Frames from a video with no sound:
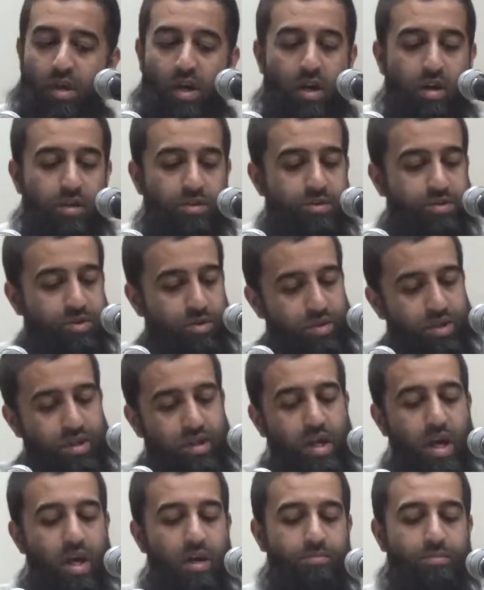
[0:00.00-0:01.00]
And so he
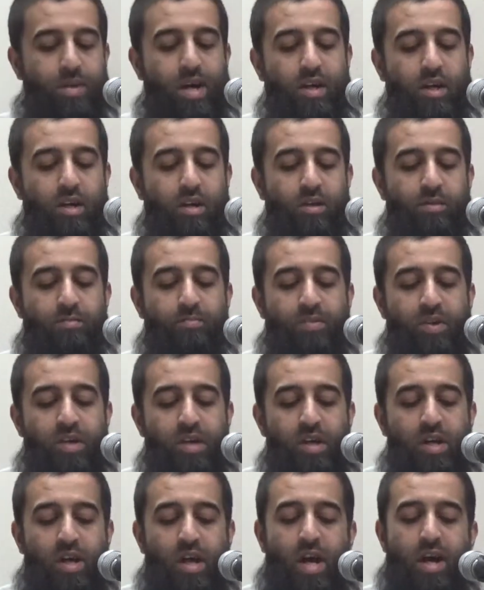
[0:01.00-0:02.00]
came back
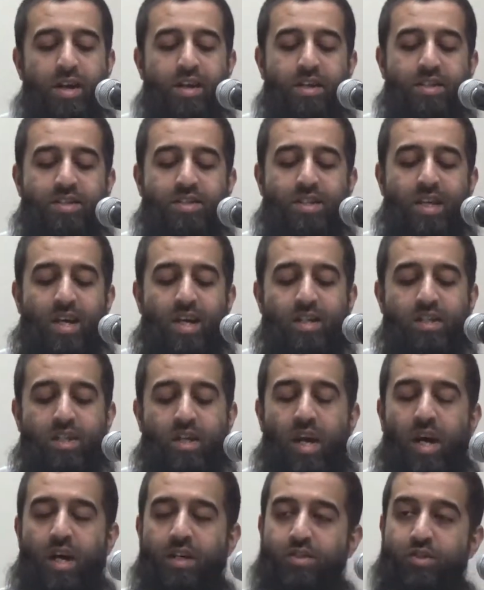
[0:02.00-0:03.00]
and he said,
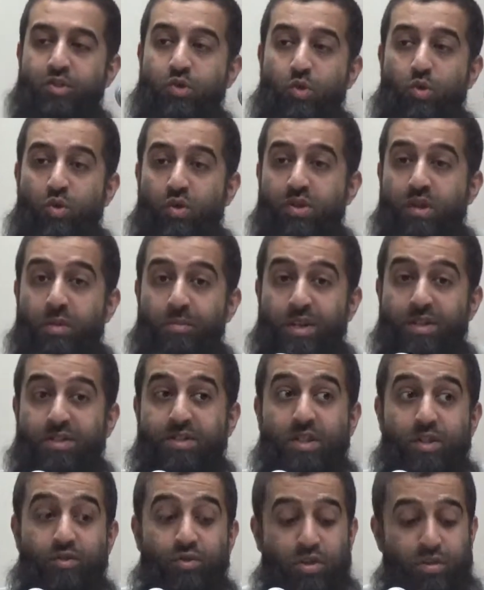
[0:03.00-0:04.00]
I saw the
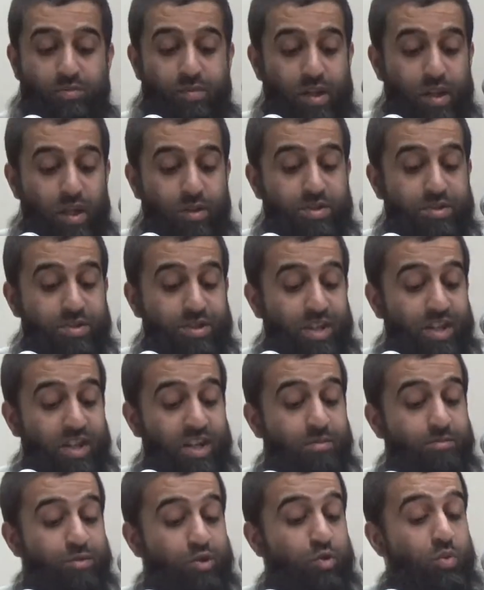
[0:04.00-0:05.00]
Messenger of
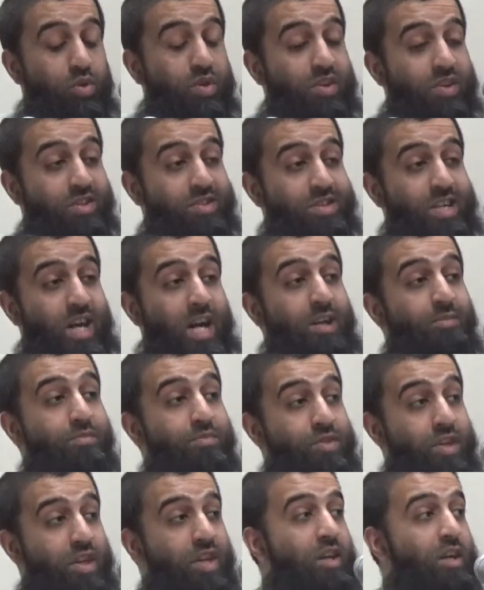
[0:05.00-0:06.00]
Allah doing the same
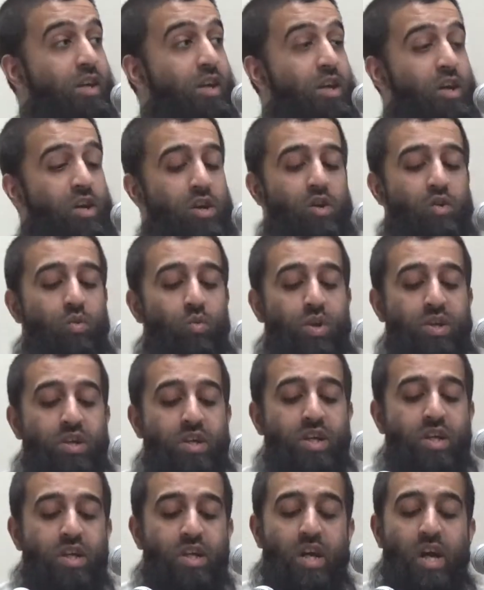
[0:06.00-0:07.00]
thing when
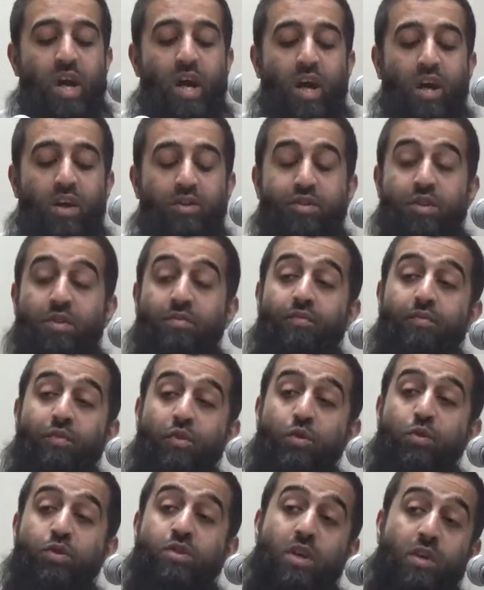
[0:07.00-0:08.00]
he heard the
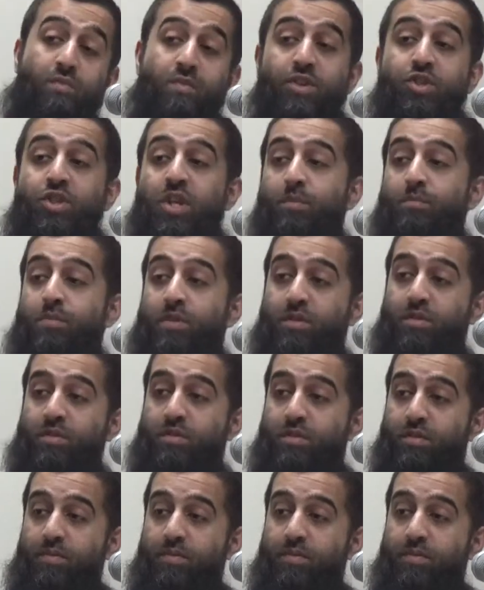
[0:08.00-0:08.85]
flute of a shepherd.